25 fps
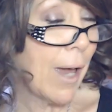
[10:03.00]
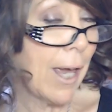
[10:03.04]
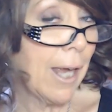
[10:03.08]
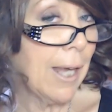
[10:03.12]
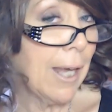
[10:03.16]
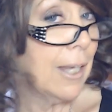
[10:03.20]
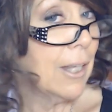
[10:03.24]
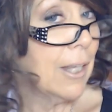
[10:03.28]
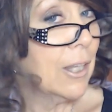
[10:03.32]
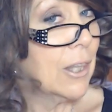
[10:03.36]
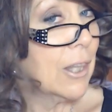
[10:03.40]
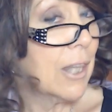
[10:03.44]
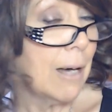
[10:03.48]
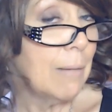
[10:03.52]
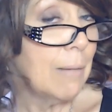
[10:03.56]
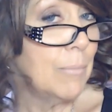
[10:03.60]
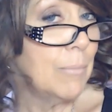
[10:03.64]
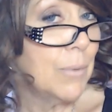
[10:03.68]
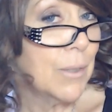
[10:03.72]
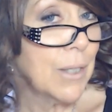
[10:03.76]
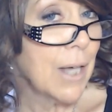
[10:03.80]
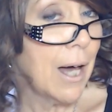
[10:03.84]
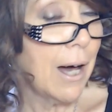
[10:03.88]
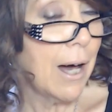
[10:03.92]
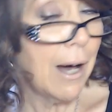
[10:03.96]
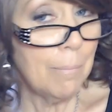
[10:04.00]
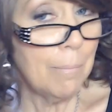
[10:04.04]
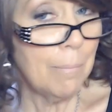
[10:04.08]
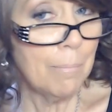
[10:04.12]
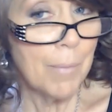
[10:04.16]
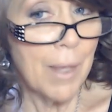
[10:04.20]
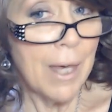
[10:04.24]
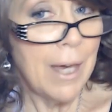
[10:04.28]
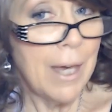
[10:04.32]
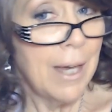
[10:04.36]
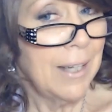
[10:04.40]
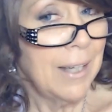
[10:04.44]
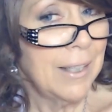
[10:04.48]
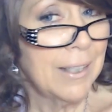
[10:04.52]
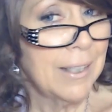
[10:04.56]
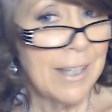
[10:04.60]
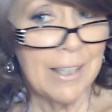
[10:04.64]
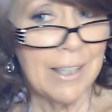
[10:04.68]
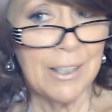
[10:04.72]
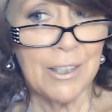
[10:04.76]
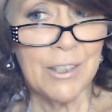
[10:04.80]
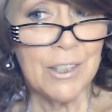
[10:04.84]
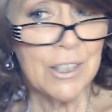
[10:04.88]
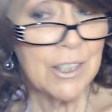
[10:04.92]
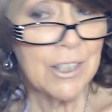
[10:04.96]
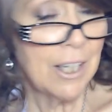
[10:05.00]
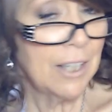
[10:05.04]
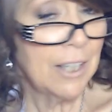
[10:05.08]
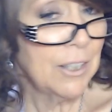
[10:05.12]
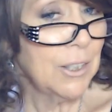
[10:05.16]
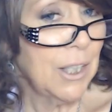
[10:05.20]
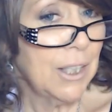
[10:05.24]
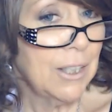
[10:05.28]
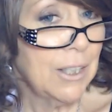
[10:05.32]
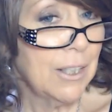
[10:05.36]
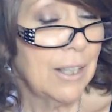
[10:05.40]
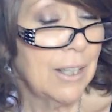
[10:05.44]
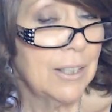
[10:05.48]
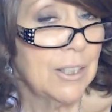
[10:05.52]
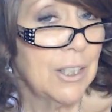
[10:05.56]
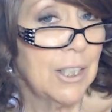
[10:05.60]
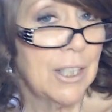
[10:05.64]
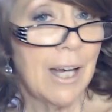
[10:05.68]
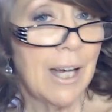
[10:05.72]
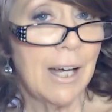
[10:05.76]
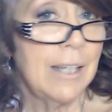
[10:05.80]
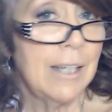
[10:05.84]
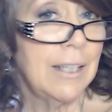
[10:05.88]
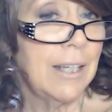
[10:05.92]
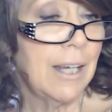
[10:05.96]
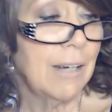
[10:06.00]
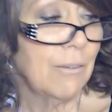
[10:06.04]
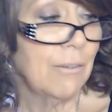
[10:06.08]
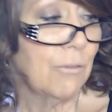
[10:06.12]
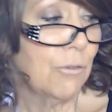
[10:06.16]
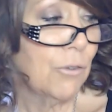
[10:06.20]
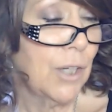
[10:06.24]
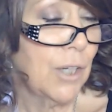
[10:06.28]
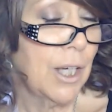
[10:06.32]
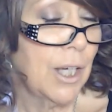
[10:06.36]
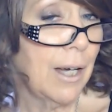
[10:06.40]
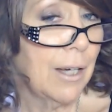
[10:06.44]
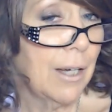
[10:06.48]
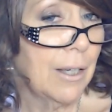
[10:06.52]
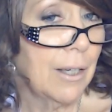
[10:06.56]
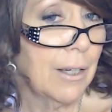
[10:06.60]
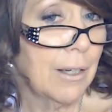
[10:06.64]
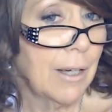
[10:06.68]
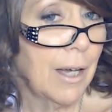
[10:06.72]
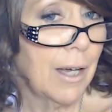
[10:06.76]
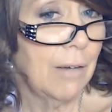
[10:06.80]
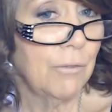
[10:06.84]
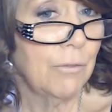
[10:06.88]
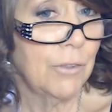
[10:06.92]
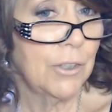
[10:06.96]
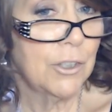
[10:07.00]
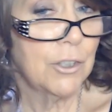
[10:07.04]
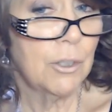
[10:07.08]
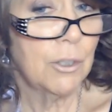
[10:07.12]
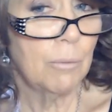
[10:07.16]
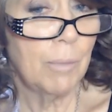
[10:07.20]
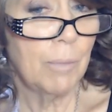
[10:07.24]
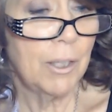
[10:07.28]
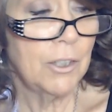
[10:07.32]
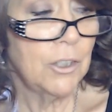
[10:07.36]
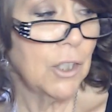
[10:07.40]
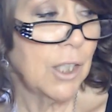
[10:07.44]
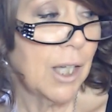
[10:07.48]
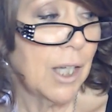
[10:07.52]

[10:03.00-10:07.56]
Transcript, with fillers: a thumbs up. And again, it's $19.99 every uh, every two months.